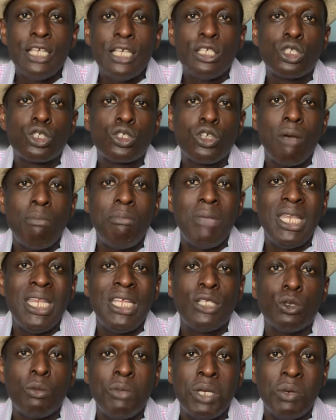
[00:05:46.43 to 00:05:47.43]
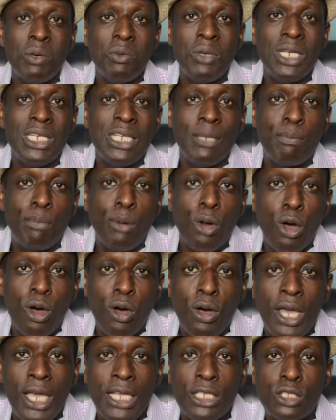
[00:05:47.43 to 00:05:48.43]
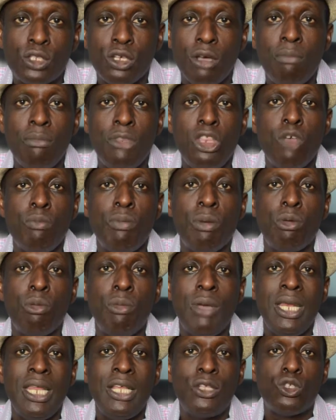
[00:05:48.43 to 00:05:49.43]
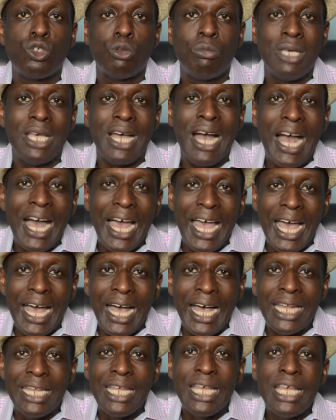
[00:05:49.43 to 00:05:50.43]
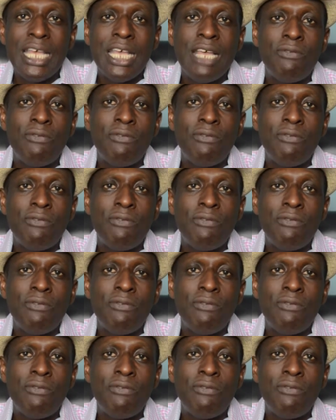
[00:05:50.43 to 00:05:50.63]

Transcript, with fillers: some may need to be redeployed, some new people may need to be hired,